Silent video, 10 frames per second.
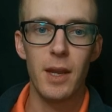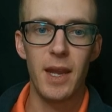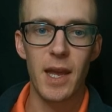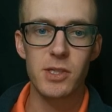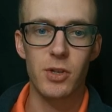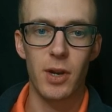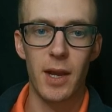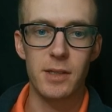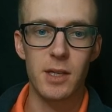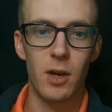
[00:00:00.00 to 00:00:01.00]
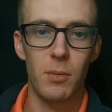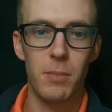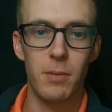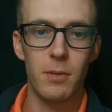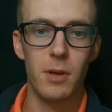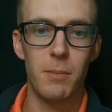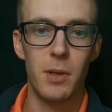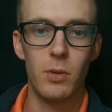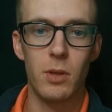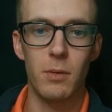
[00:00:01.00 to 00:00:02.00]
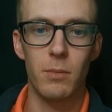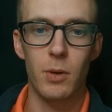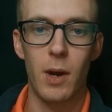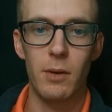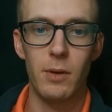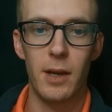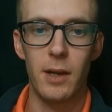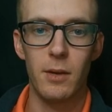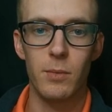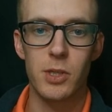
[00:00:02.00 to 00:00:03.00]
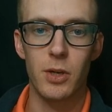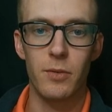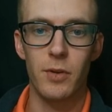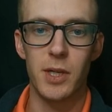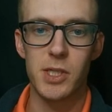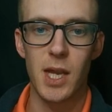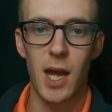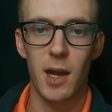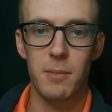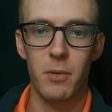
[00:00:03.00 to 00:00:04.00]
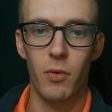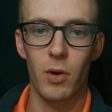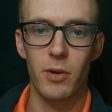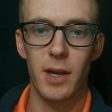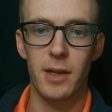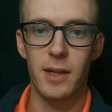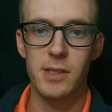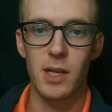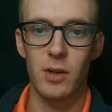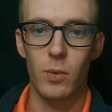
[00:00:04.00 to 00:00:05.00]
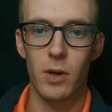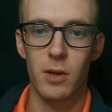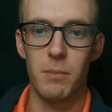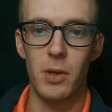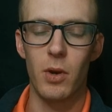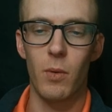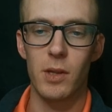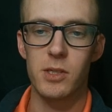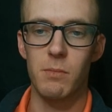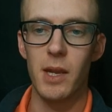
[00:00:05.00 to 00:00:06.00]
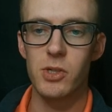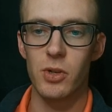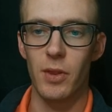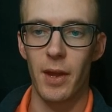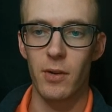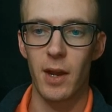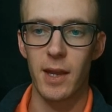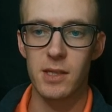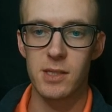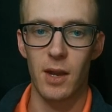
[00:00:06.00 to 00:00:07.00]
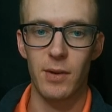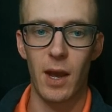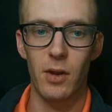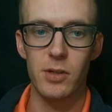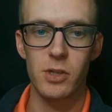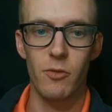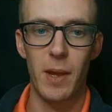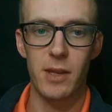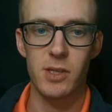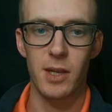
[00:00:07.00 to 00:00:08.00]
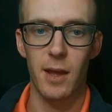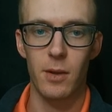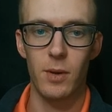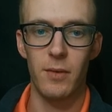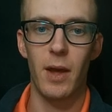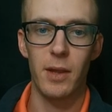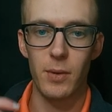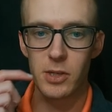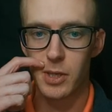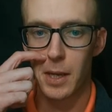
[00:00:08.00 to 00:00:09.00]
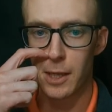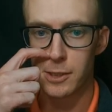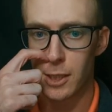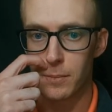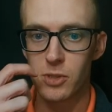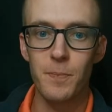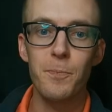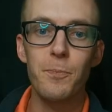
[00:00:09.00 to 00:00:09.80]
He asked Gregg to help compute the required rate return for each stock. Before Gregg gets down to work, Mugo wants to make sure that Gregg has sound knowledge of basic equity valuation concepts.